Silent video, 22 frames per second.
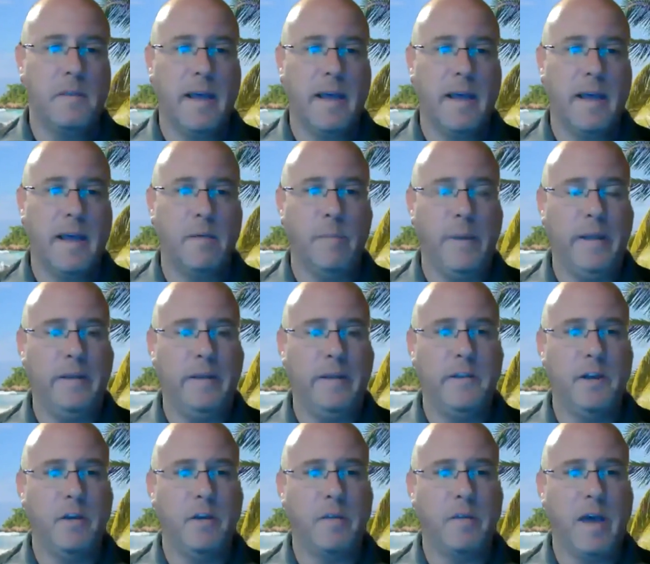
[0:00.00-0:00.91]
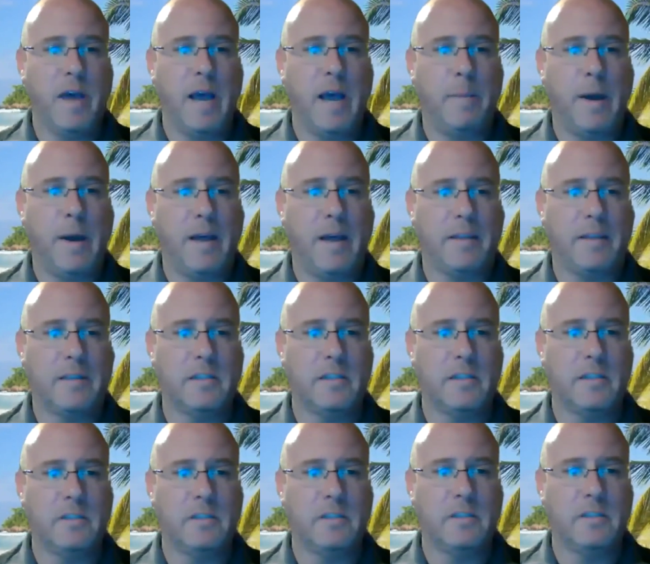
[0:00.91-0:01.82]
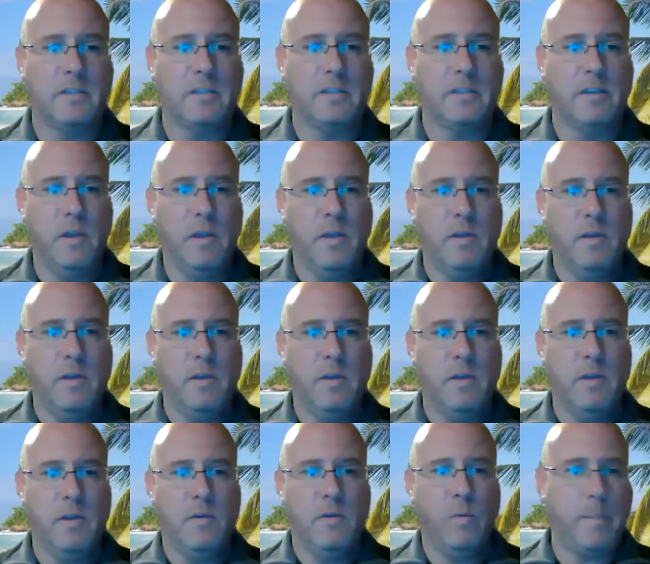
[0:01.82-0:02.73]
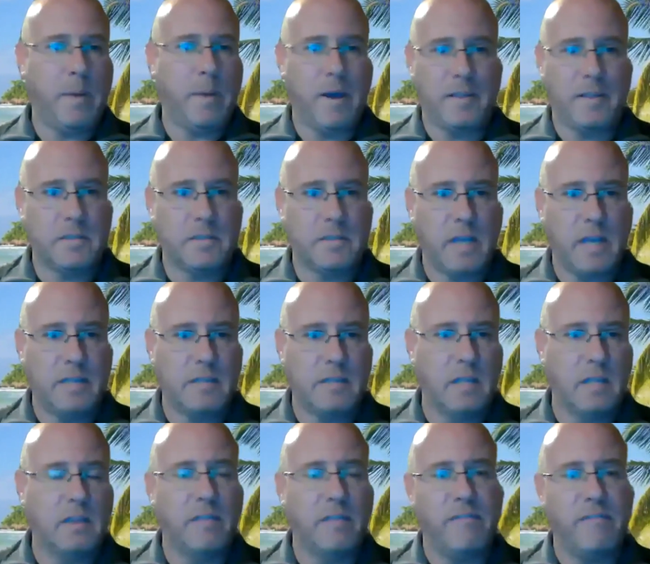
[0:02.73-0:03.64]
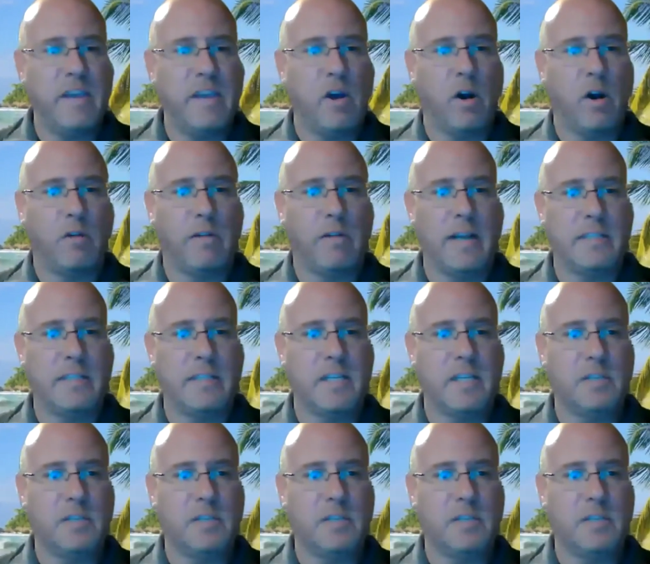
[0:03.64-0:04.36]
That would have been, the hypothesis of, we hypothesized that the VR